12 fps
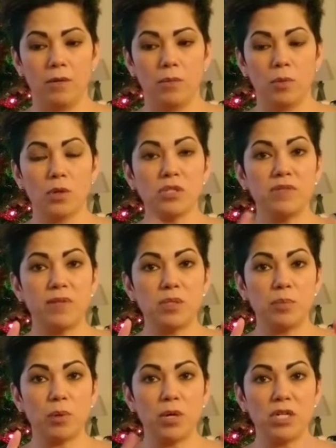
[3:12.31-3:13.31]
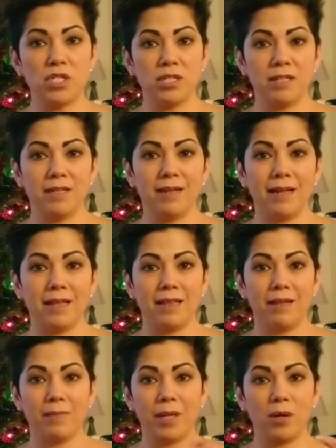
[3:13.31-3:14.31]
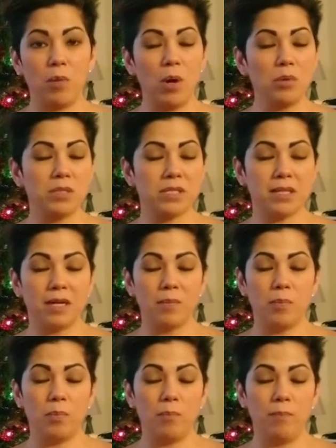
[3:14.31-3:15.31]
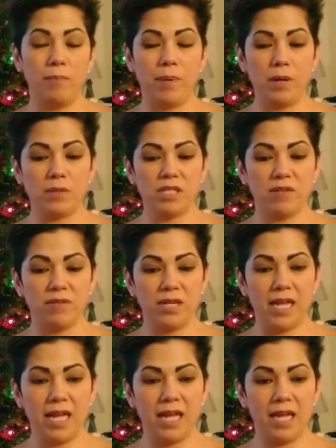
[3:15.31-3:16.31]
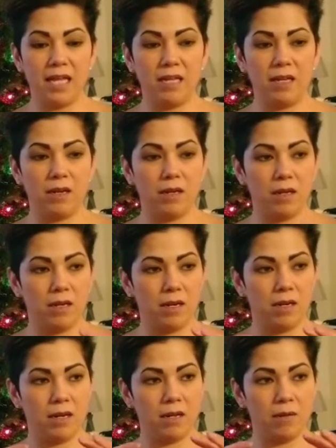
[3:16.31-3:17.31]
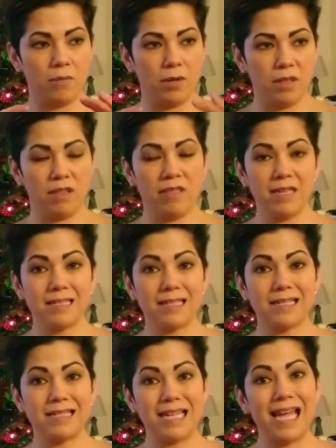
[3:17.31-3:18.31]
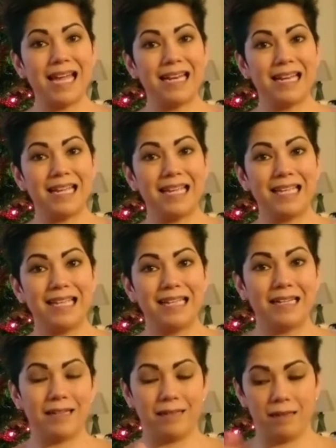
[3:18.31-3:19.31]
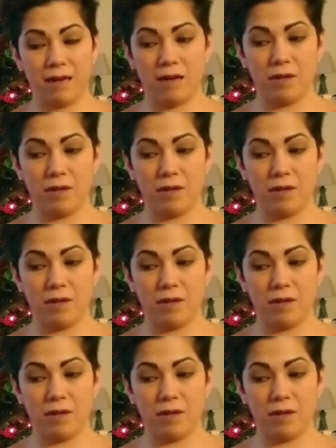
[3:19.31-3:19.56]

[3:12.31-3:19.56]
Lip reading: words of inspiration, my quotes that I post every day. And one of the things I said in